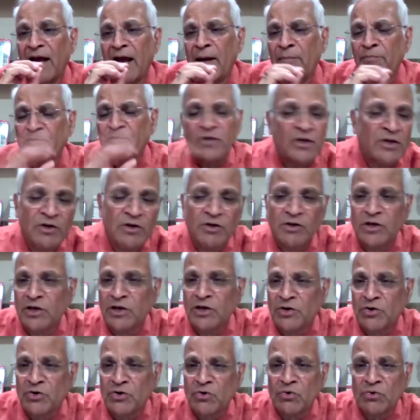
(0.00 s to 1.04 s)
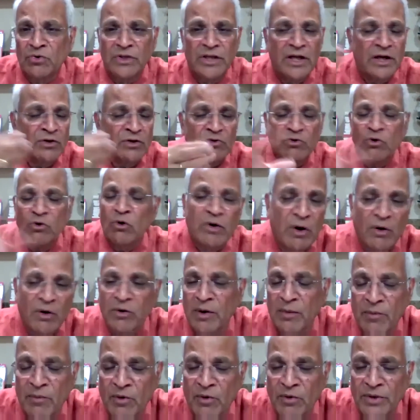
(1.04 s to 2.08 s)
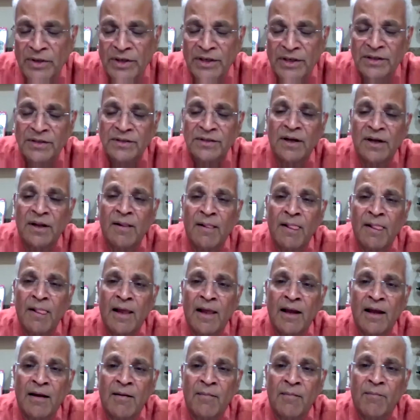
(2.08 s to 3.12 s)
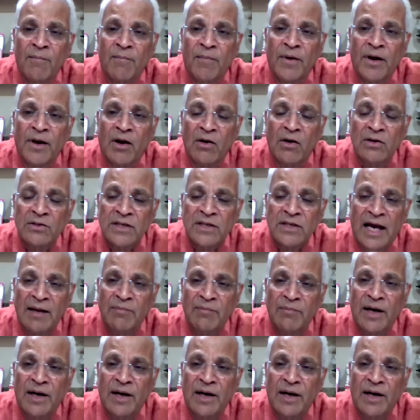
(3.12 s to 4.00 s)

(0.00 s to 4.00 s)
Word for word: Absolutely true. There is no doubt about it. Because high